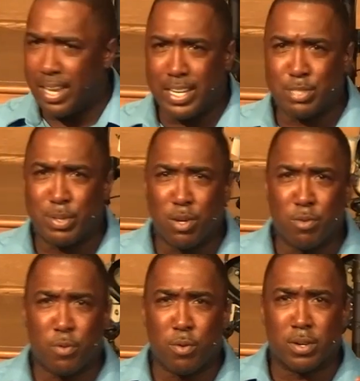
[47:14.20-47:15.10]
and as we
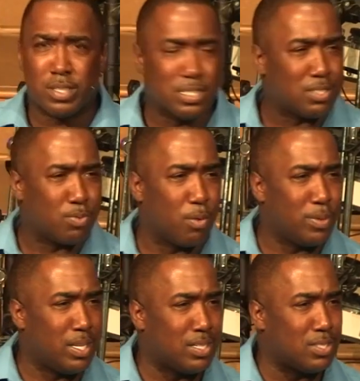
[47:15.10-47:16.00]
go forward, this is what
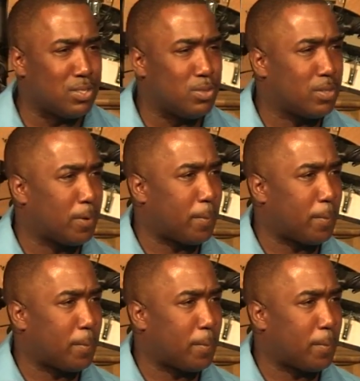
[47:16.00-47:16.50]
we need to do.